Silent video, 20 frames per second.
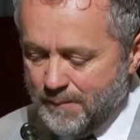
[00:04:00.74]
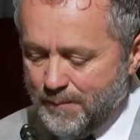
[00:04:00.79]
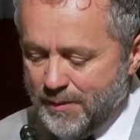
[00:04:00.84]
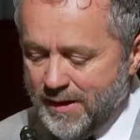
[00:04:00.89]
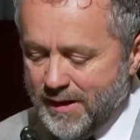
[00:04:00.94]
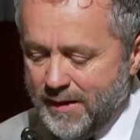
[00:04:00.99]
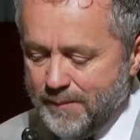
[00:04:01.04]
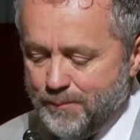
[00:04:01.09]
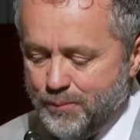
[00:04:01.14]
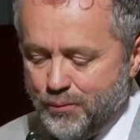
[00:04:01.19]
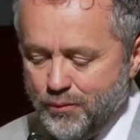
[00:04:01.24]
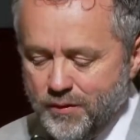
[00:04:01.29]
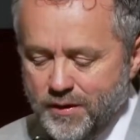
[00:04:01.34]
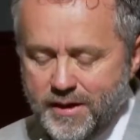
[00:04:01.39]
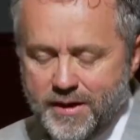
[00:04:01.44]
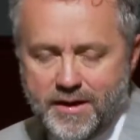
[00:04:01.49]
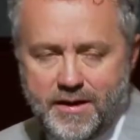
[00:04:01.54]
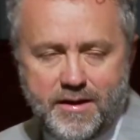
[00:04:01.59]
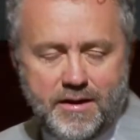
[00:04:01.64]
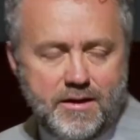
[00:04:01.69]
but I
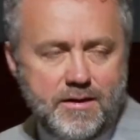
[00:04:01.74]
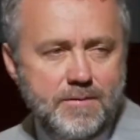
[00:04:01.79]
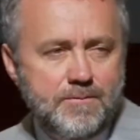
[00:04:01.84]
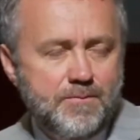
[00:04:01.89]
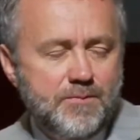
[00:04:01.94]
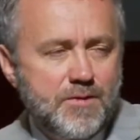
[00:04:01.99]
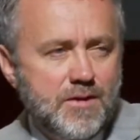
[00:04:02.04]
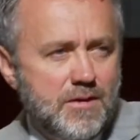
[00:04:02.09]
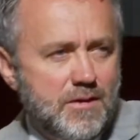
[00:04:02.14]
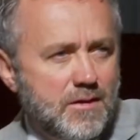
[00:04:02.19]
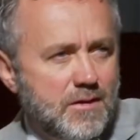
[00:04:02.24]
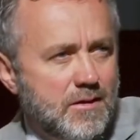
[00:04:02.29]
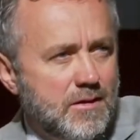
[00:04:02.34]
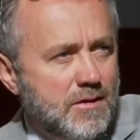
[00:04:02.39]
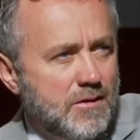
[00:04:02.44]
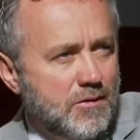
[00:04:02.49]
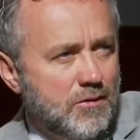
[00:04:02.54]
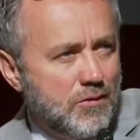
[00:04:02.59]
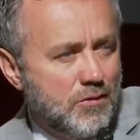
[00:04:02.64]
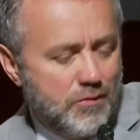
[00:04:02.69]
prayed,
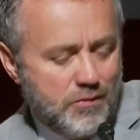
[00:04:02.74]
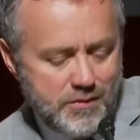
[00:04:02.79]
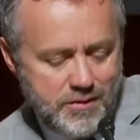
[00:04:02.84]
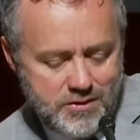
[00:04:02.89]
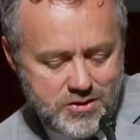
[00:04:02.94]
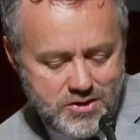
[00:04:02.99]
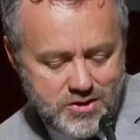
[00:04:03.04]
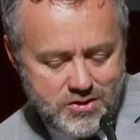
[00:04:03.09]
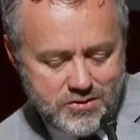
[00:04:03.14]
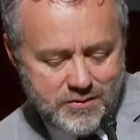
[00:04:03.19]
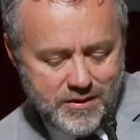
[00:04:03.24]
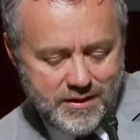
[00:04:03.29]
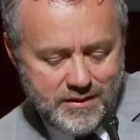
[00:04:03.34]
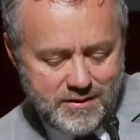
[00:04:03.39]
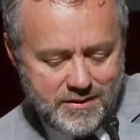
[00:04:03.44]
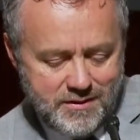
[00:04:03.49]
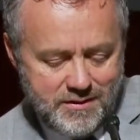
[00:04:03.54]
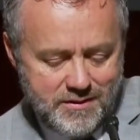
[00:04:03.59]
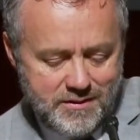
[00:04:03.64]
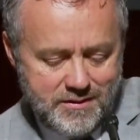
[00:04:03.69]
Lord,
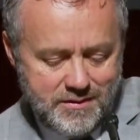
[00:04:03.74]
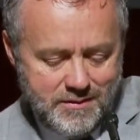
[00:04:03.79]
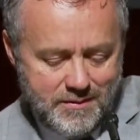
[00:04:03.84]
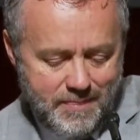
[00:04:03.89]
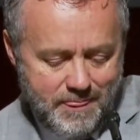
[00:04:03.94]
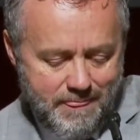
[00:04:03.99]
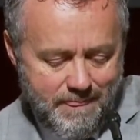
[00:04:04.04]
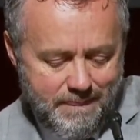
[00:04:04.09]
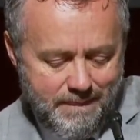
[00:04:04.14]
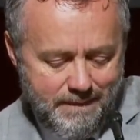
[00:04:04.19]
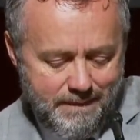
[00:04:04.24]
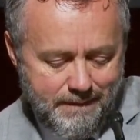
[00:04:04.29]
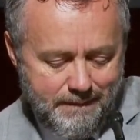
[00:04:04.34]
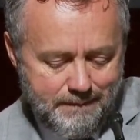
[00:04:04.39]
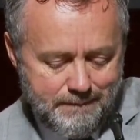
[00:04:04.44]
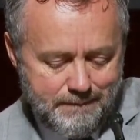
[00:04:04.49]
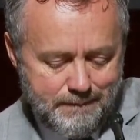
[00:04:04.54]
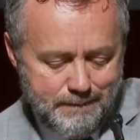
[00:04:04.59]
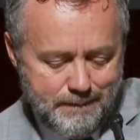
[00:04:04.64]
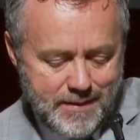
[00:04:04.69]
strengthen
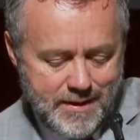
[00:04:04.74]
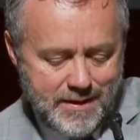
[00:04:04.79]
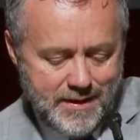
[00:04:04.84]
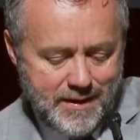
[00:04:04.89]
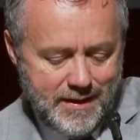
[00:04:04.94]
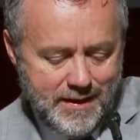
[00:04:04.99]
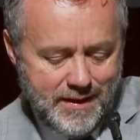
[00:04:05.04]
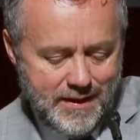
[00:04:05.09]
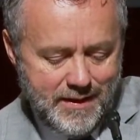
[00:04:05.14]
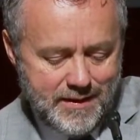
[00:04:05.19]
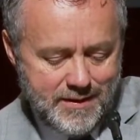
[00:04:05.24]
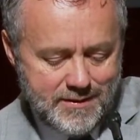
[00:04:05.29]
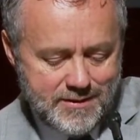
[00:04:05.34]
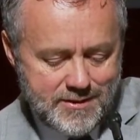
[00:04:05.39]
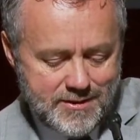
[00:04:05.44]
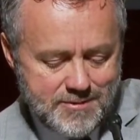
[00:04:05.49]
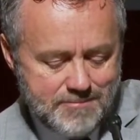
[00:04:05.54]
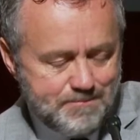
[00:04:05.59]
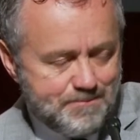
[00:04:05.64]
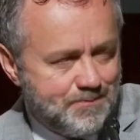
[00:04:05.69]
my
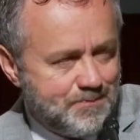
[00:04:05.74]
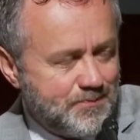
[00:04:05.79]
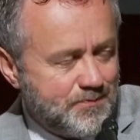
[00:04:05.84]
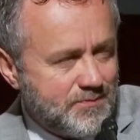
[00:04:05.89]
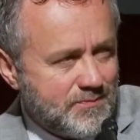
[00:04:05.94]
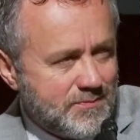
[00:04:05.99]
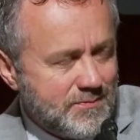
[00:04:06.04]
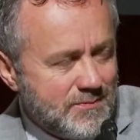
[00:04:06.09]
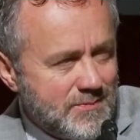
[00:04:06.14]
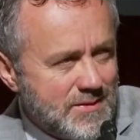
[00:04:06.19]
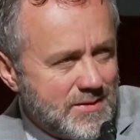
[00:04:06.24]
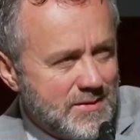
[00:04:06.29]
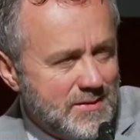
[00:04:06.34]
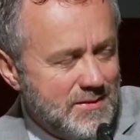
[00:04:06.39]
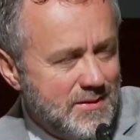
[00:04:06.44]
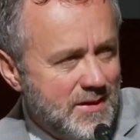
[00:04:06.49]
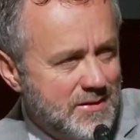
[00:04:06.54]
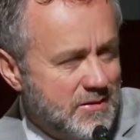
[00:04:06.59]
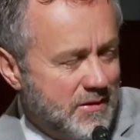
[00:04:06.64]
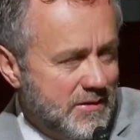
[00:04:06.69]
hands.
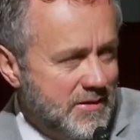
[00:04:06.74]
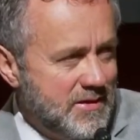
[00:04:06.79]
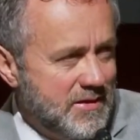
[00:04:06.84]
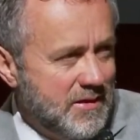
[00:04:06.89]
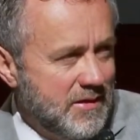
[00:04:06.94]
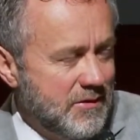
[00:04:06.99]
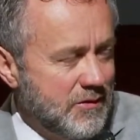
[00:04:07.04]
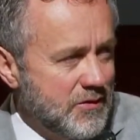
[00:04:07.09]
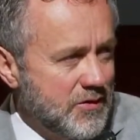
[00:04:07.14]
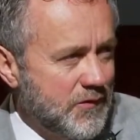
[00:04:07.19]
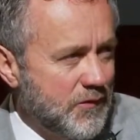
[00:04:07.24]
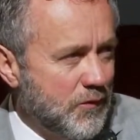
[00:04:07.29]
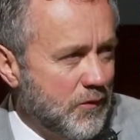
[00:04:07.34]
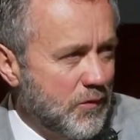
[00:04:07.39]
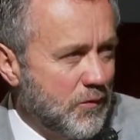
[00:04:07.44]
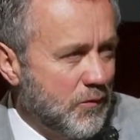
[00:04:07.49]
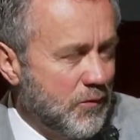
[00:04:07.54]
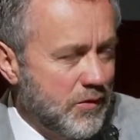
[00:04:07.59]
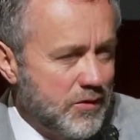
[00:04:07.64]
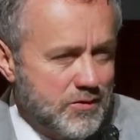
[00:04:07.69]
That's all I said, those
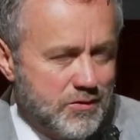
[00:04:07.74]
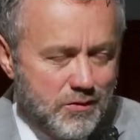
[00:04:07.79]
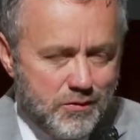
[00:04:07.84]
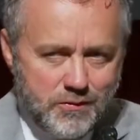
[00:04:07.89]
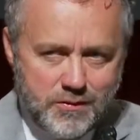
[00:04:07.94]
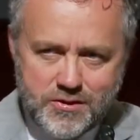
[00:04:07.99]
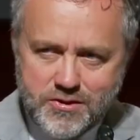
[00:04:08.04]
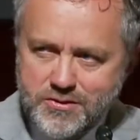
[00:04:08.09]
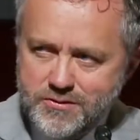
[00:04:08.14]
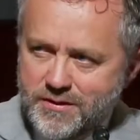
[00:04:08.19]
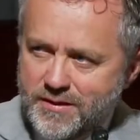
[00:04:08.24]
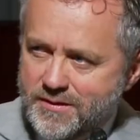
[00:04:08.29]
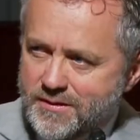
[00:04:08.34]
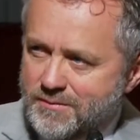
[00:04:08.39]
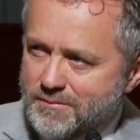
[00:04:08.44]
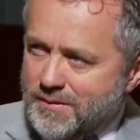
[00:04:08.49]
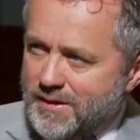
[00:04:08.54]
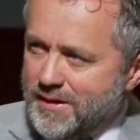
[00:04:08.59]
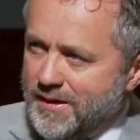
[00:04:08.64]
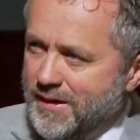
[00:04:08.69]
four words, Lord,
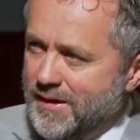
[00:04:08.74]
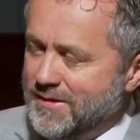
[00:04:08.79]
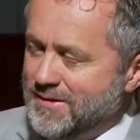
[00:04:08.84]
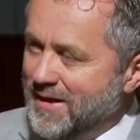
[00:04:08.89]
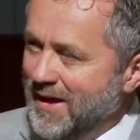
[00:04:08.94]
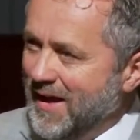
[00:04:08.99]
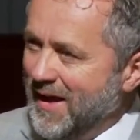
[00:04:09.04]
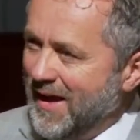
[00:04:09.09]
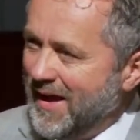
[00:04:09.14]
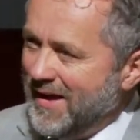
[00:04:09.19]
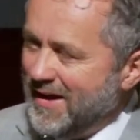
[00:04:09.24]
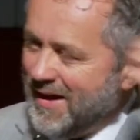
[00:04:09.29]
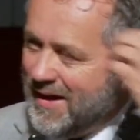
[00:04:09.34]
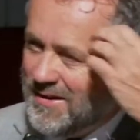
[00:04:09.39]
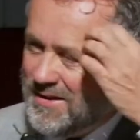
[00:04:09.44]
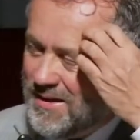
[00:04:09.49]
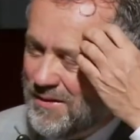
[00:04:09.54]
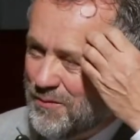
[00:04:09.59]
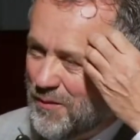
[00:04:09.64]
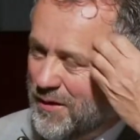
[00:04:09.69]
strengthen my hands. And
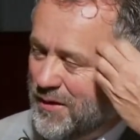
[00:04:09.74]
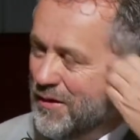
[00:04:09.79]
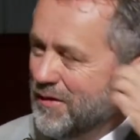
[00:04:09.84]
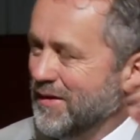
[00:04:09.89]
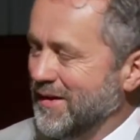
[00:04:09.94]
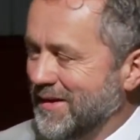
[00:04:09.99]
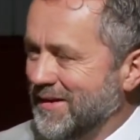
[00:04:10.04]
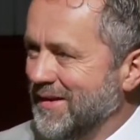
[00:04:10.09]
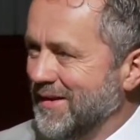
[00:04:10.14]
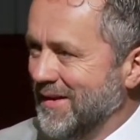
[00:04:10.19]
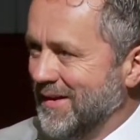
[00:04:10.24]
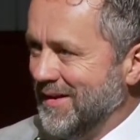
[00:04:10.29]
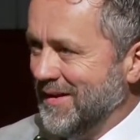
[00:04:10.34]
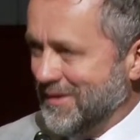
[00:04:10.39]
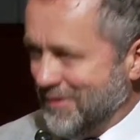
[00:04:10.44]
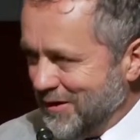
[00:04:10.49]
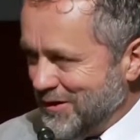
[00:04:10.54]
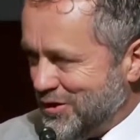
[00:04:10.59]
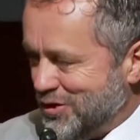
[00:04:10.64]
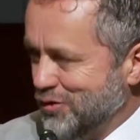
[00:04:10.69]
I, I want you to know, like,
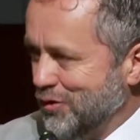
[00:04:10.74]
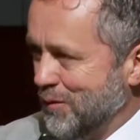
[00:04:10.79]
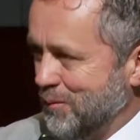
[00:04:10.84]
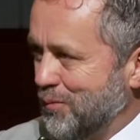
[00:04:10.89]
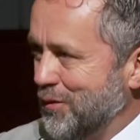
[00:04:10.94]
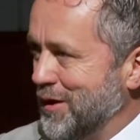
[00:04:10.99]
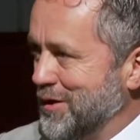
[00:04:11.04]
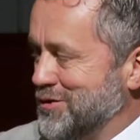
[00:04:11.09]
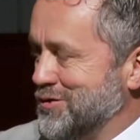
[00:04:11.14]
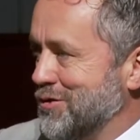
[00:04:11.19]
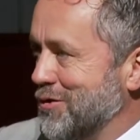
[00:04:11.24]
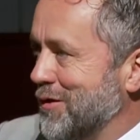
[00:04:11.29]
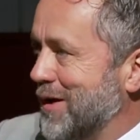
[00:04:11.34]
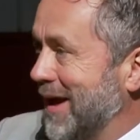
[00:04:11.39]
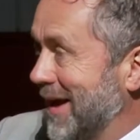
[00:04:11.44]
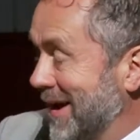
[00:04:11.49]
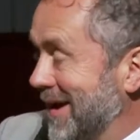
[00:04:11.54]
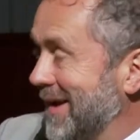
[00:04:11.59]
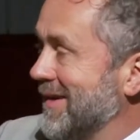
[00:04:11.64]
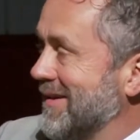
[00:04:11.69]
like, like short prayers are
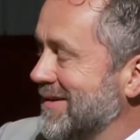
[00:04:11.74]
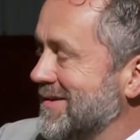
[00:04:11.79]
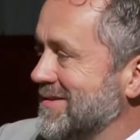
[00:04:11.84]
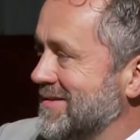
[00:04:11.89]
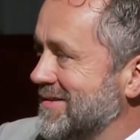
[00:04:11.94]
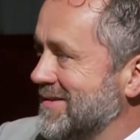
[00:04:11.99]
okay